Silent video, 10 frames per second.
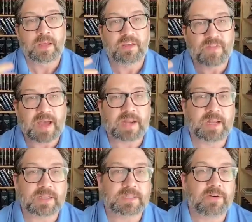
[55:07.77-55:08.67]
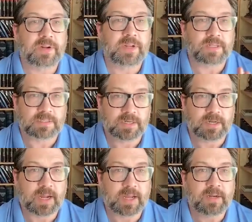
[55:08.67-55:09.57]
If that next hearing gets
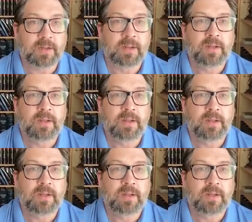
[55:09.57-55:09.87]
denied,